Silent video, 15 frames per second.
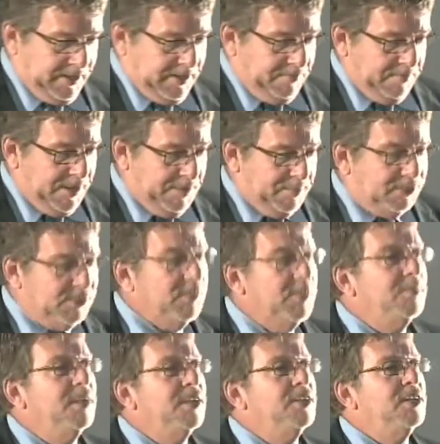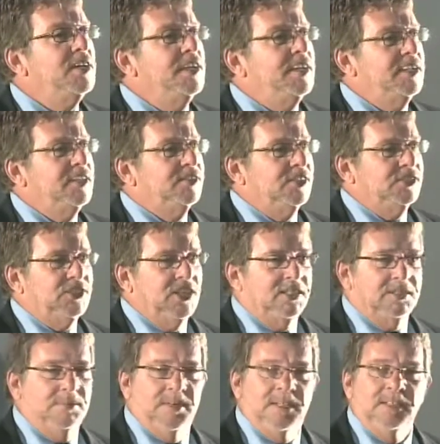Members of the media, ladies and
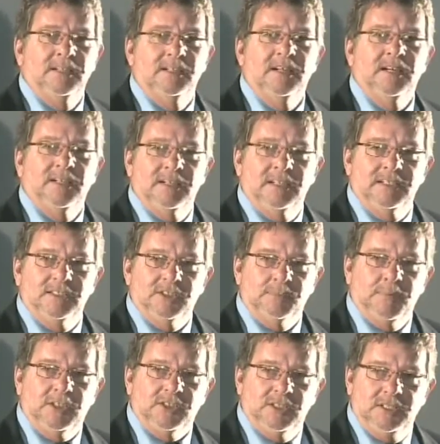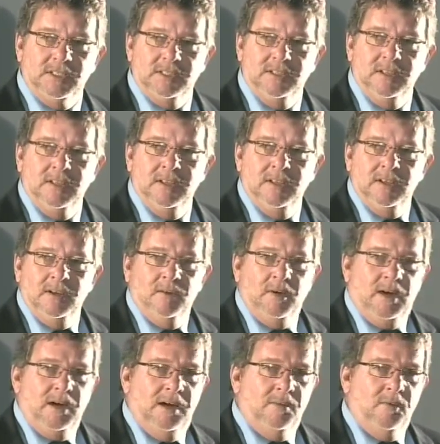gentlemen, and a special
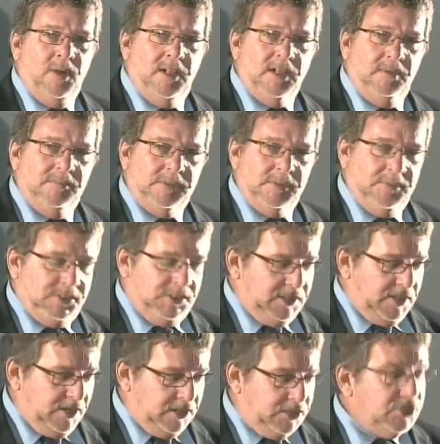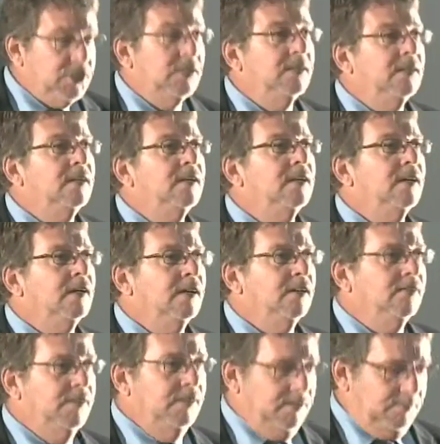welcome to Mr. Derek Chin
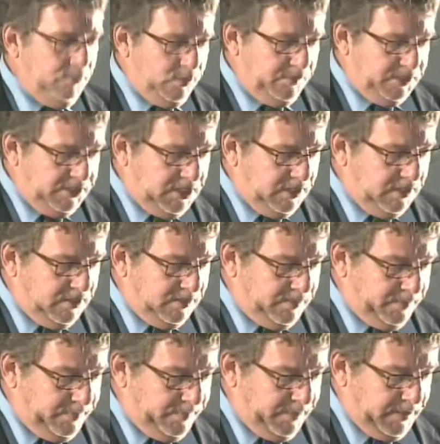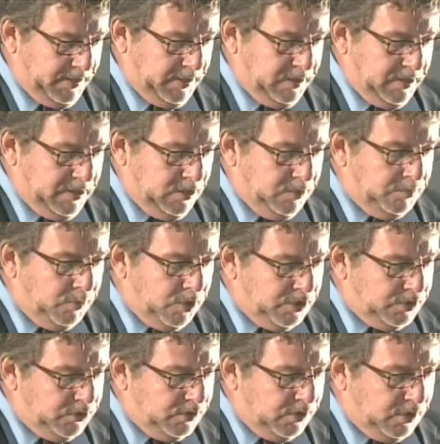of the Movie Tongue. Good
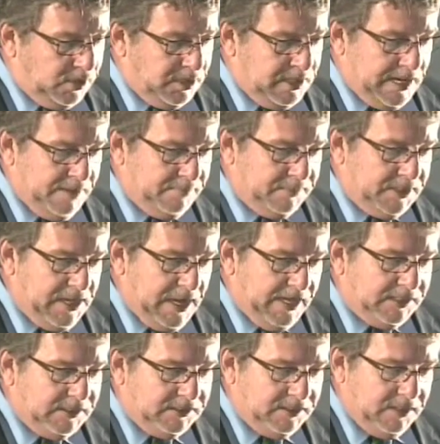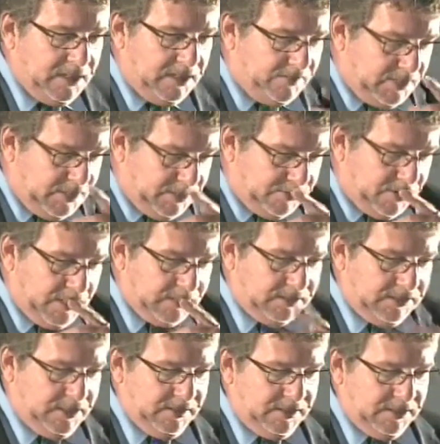morning to you all. I'm delighted to deliver an
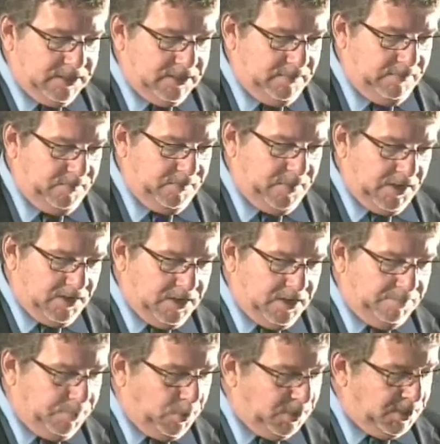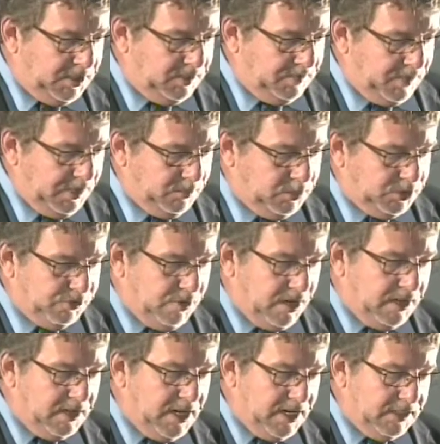address at this very important event which
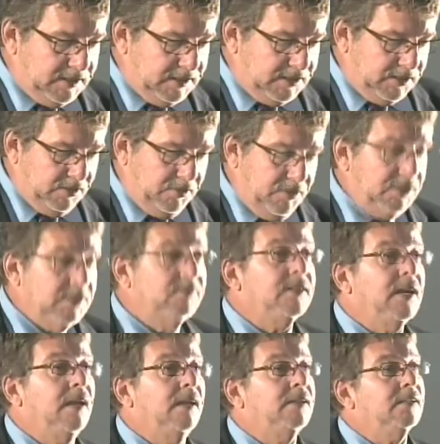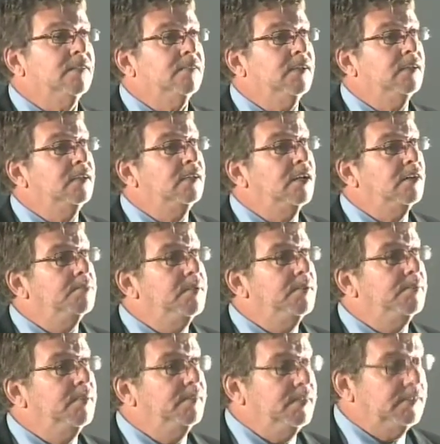recognizes the creative talent of the young
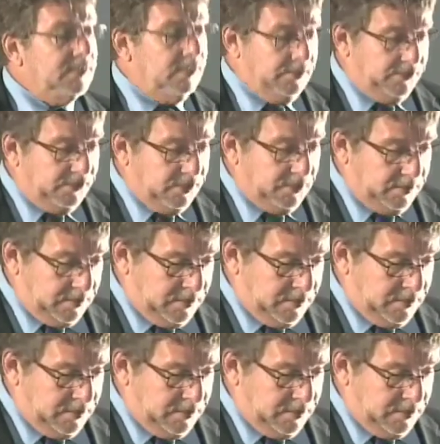people of this country.